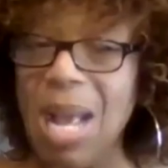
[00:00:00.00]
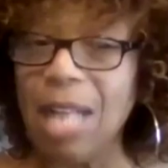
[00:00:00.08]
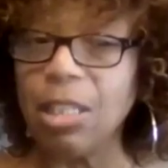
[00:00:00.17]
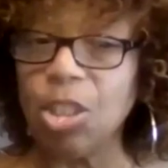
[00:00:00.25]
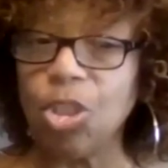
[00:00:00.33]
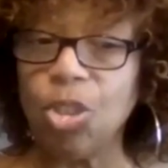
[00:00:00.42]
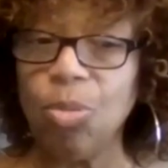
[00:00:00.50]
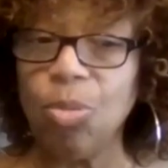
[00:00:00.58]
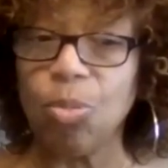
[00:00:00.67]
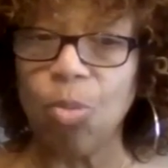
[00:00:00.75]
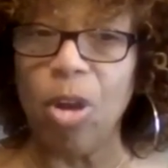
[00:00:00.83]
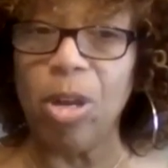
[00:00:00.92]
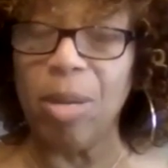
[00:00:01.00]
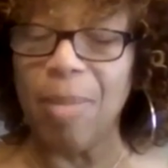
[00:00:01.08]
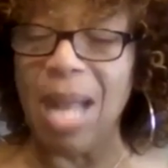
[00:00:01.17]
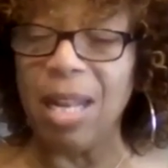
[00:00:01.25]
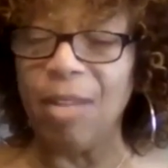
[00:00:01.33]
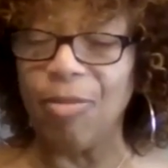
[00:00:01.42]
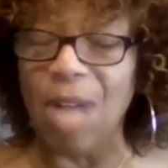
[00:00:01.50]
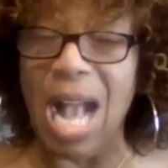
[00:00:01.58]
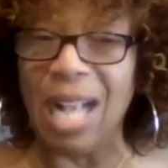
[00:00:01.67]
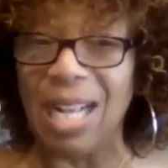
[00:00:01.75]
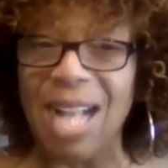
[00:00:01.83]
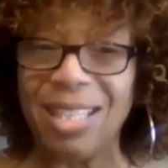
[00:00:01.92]
out that she was worried about if
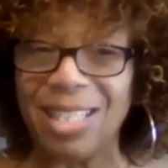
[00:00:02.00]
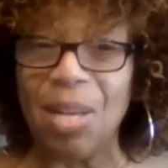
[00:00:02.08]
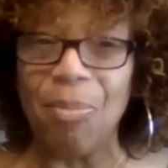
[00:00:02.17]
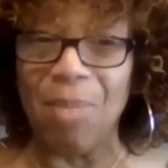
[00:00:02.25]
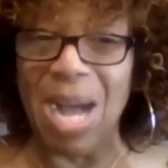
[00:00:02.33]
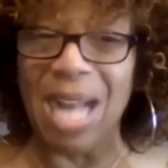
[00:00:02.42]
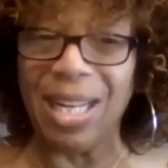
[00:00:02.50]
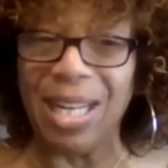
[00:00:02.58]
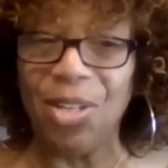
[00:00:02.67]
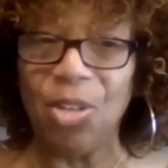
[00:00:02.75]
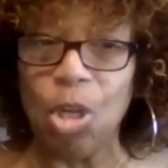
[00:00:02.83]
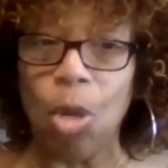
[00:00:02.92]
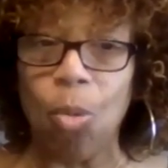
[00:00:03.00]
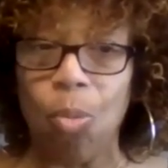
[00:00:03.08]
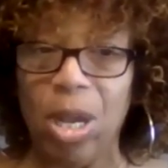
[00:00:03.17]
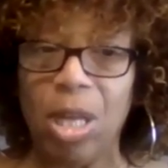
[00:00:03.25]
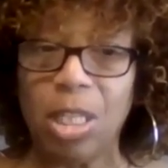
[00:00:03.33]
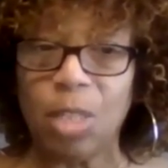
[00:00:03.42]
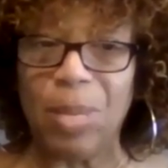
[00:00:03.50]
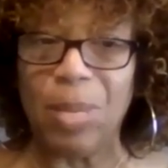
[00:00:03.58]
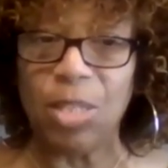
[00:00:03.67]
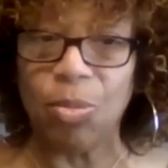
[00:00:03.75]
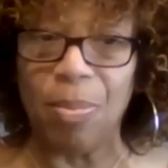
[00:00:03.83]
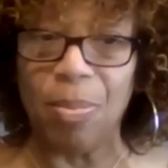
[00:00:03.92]
I got somebody, where her
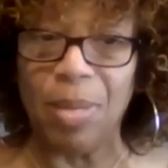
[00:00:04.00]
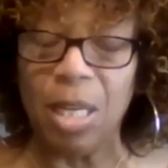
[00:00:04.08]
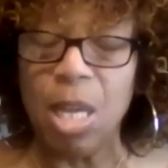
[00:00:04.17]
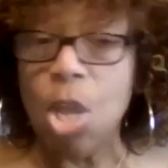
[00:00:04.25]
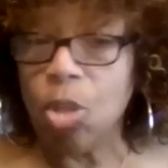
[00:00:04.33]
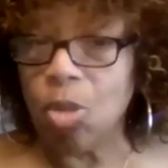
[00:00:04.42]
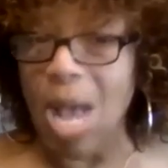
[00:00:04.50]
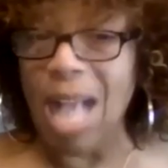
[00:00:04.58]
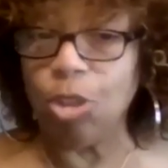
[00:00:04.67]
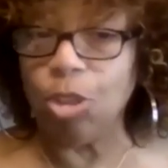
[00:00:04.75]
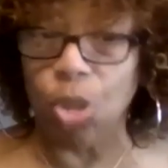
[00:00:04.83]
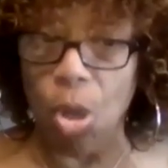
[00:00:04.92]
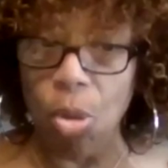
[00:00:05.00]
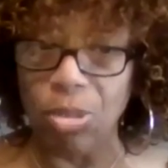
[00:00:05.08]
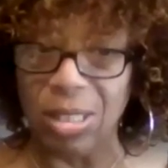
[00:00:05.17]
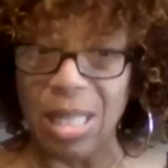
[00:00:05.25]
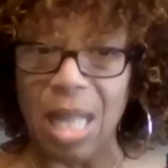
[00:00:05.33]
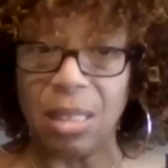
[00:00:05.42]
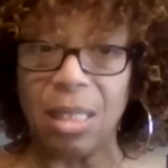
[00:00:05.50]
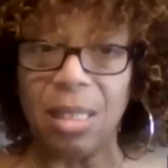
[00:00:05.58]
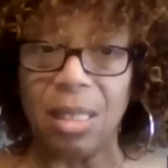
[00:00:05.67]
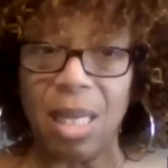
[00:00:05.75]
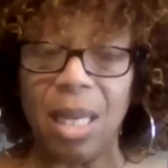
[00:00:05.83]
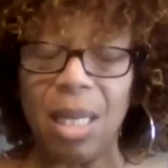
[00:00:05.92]
space would be. So I chose not to
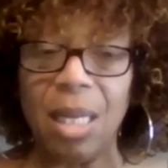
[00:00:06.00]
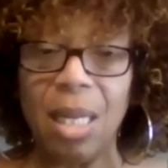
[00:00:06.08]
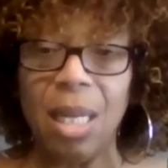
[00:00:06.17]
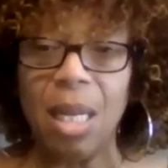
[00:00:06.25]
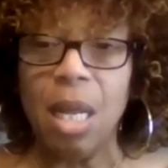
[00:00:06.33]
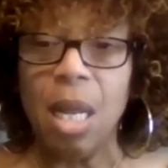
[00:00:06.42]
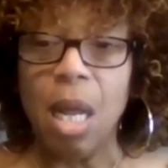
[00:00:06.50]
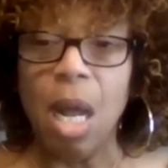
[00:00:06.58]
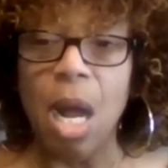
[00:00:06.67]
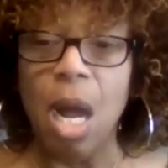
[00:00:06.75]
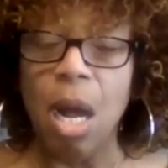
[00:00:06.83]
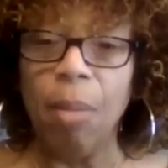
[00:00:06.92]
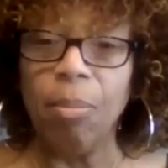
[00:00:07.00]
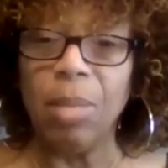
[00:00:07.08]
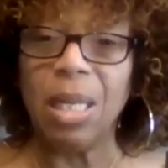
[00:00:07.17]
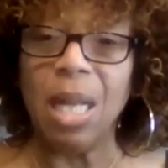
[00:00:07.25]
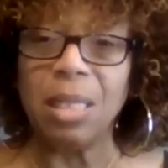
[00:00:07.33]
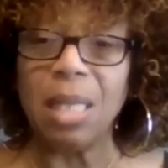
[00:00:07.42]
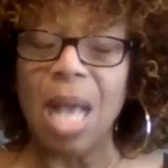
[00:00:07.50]
date, because